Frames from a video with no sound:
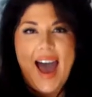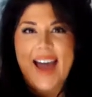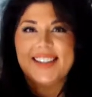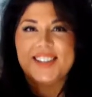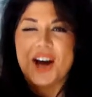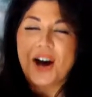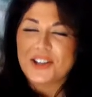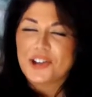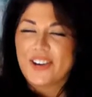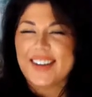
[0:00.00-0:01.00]
And
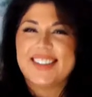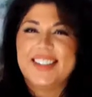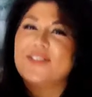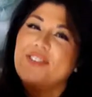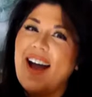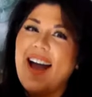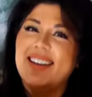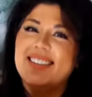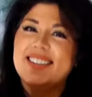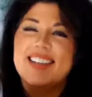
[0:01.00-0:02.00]
our trusted
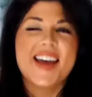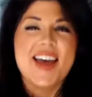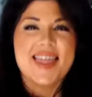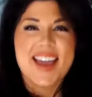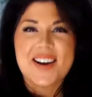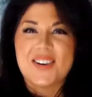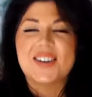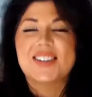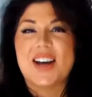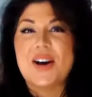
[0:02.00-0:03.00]
friend, the
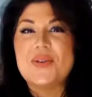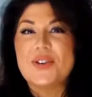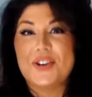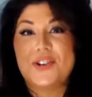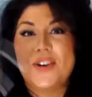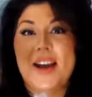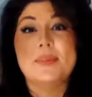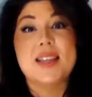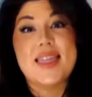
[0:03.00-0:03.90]
OXO Good Grips.